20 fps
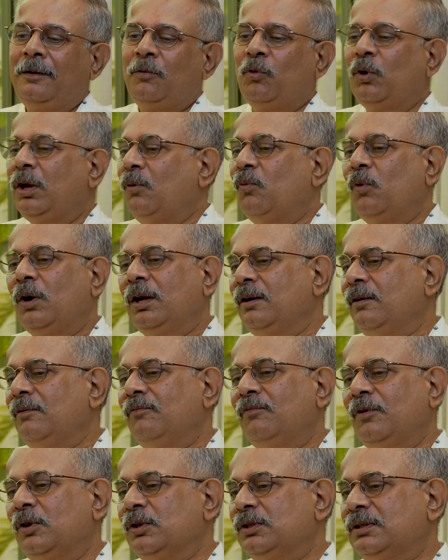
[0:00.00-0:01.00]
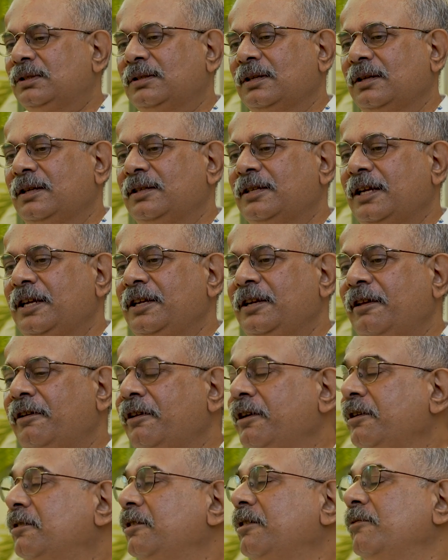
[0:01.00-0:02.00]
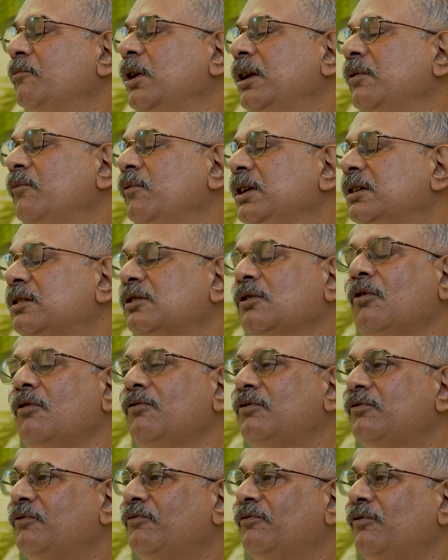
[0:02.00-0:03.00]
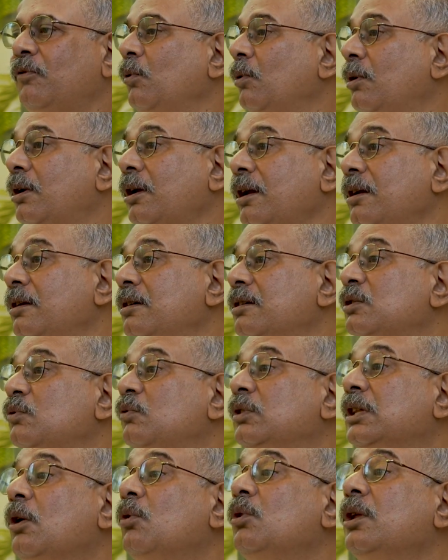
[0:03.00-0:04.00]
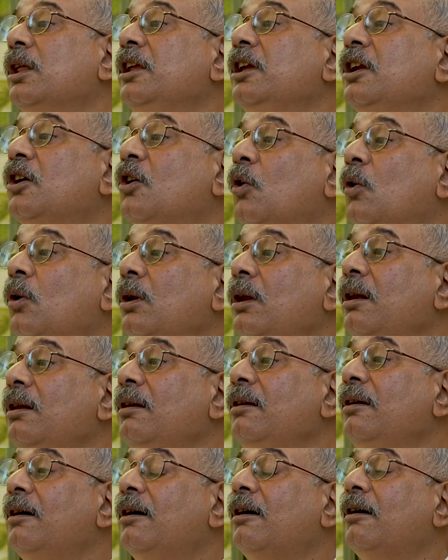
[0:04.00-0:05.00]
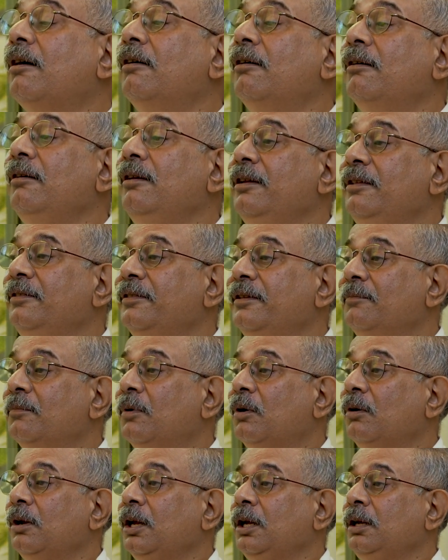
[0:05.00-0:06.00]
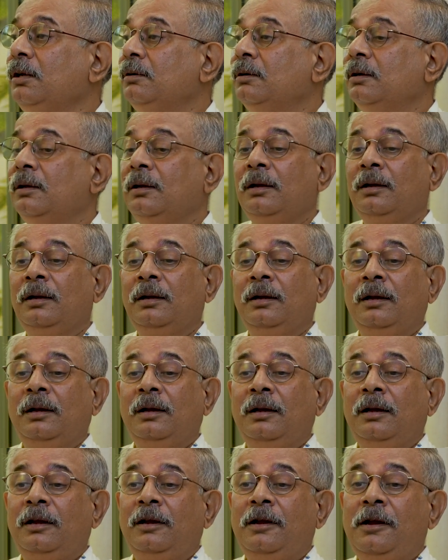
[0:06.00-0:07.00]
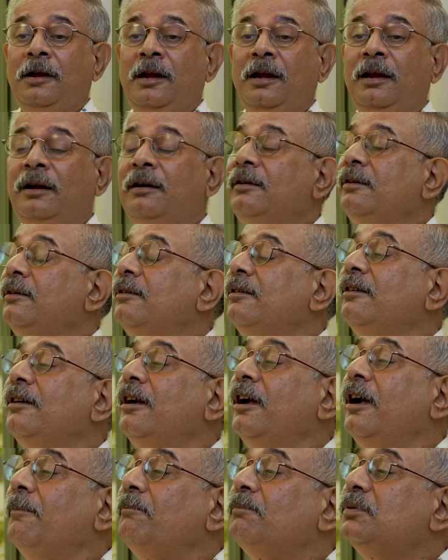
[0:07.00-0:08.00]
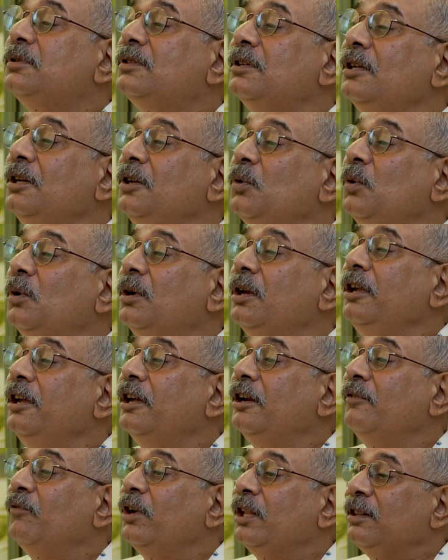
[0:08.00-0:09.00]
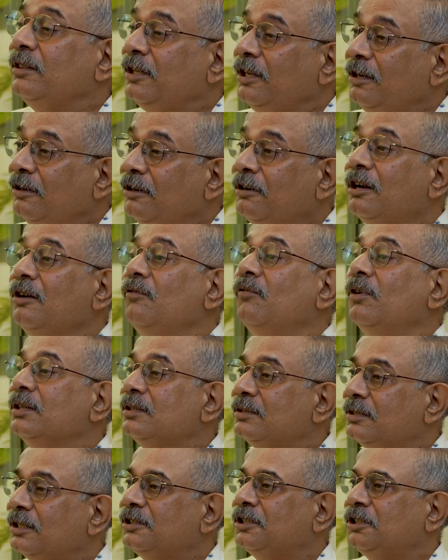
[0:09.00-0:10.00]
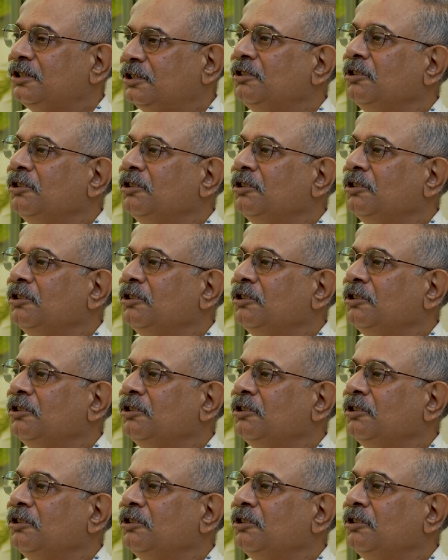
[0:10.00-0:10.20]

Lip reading: Well, one was, as I narrated, when we saw four tigers without any call early in the morning. And Absolutely. And when the little ones, the